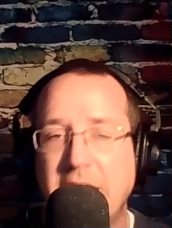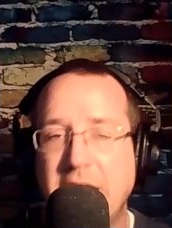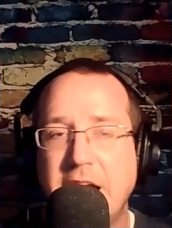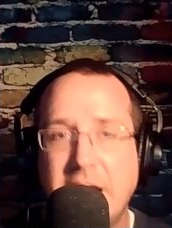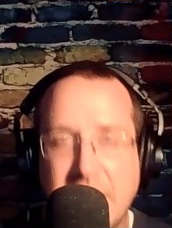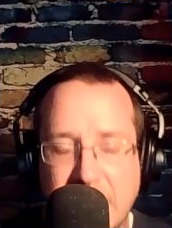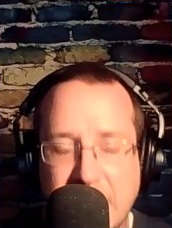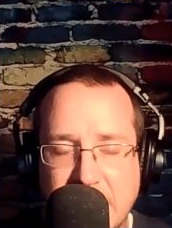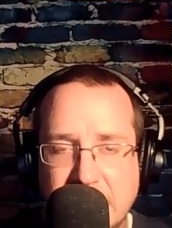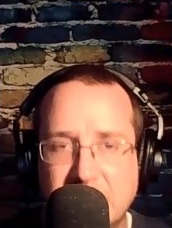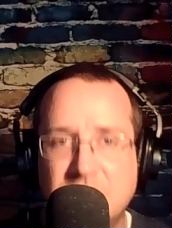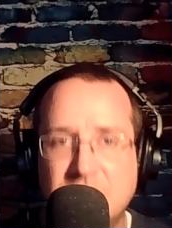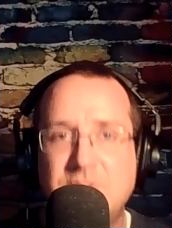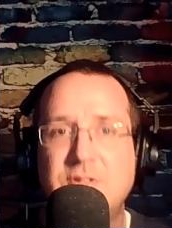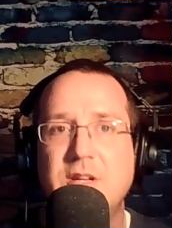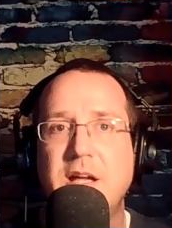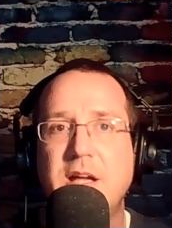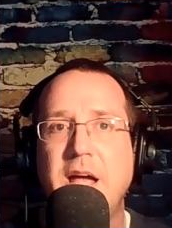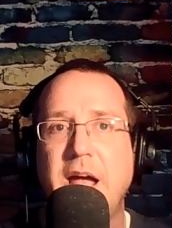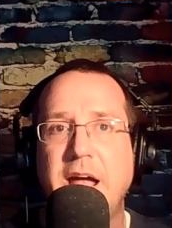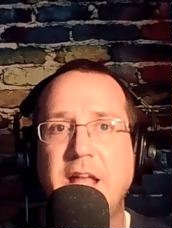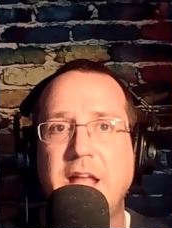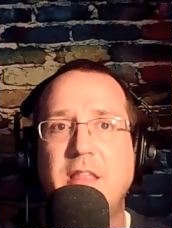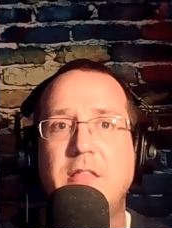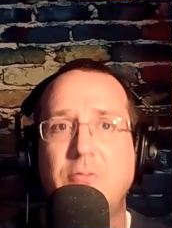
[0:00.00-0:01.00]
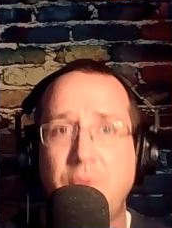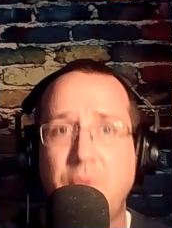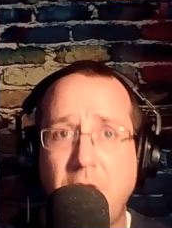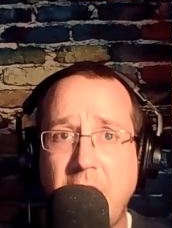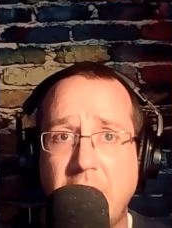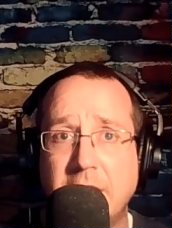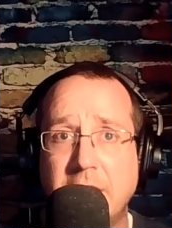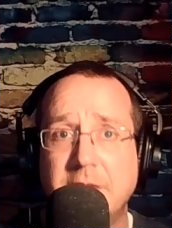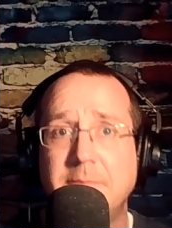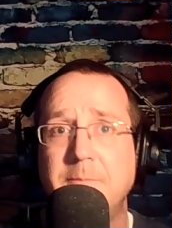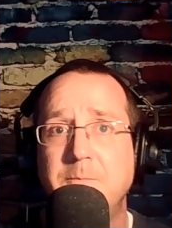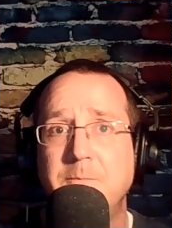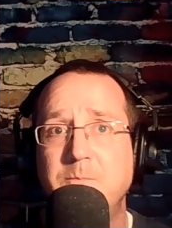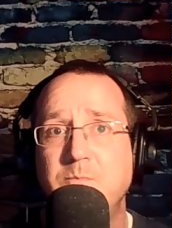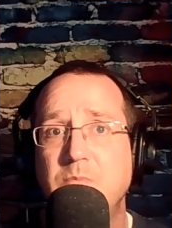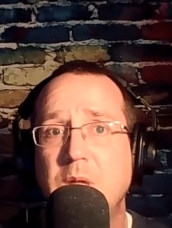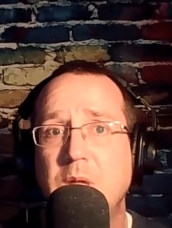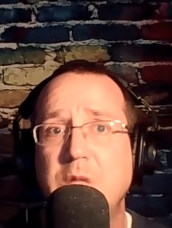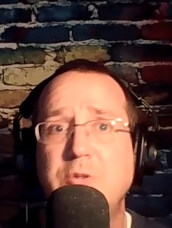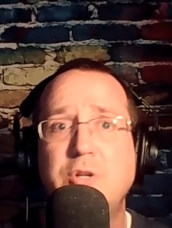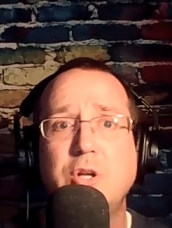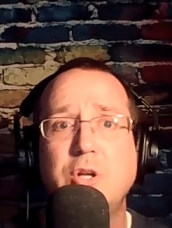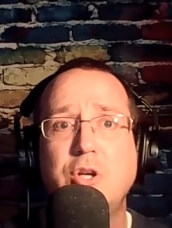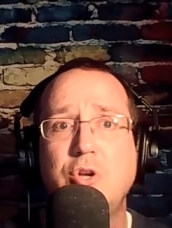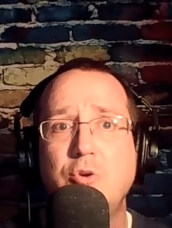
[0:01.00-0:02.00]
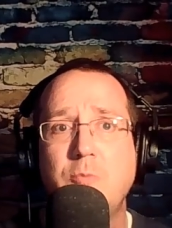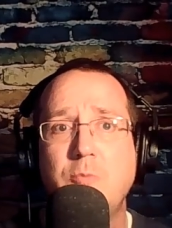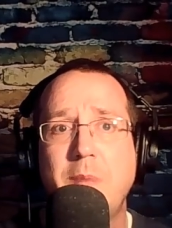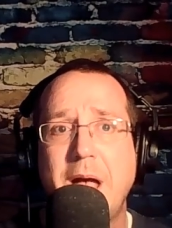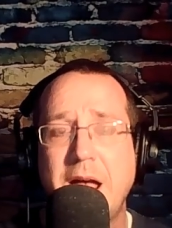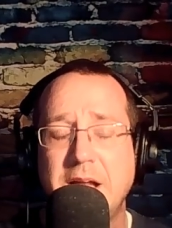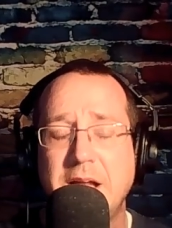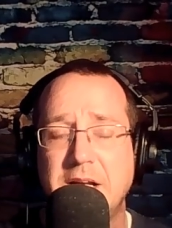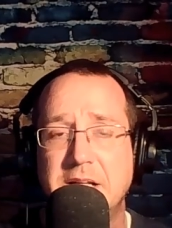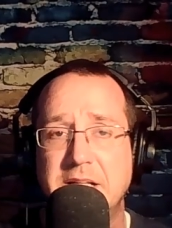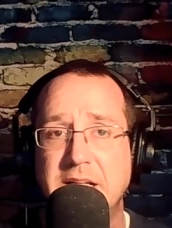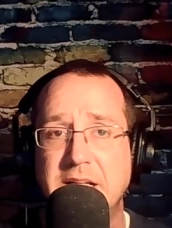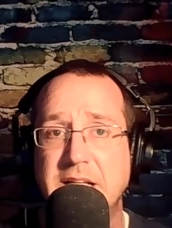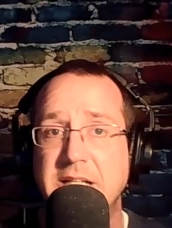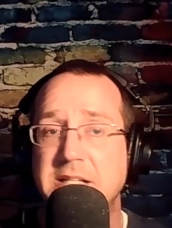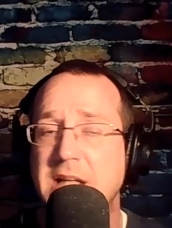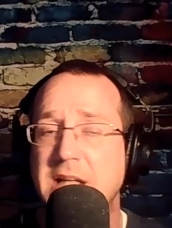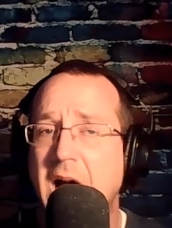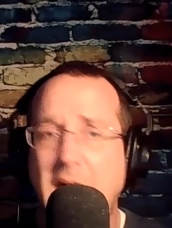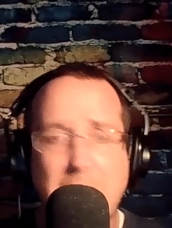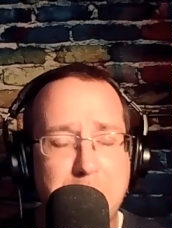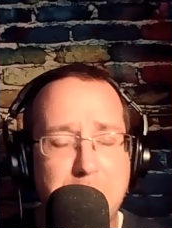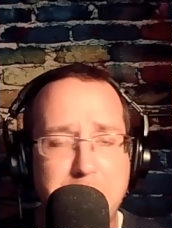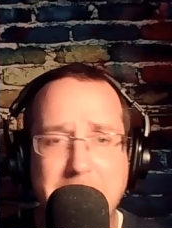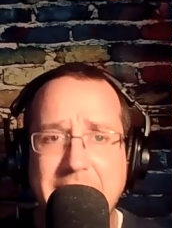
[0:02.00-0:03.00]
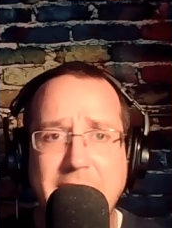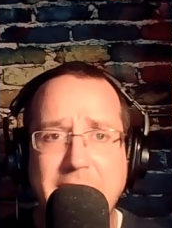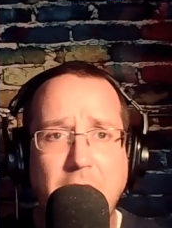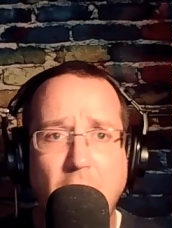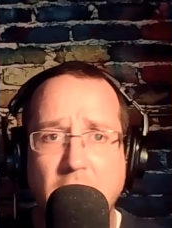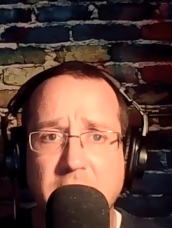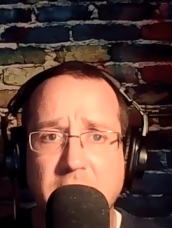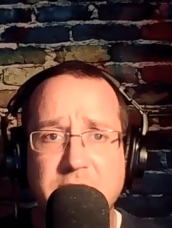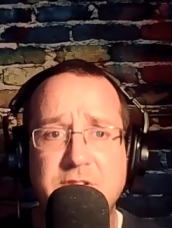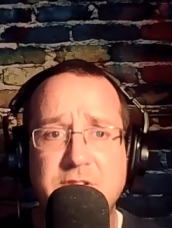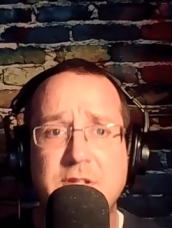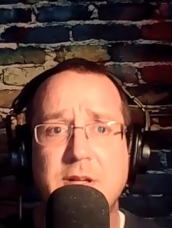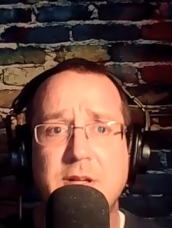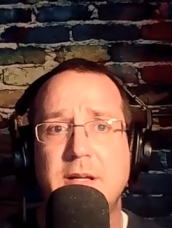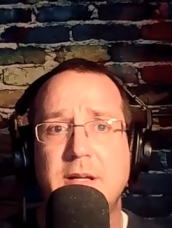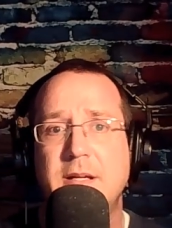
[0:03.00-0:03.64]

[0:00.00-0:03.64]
is a threat to humanity, not because